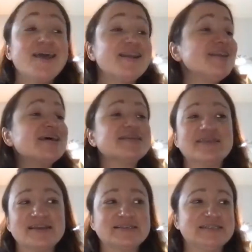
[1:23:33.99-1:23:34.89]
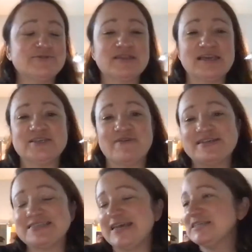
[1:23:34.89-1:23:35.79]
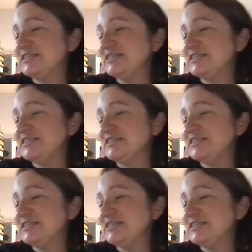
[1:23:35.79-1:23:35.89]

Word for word: Hmm. Nothing to do with the interface. Like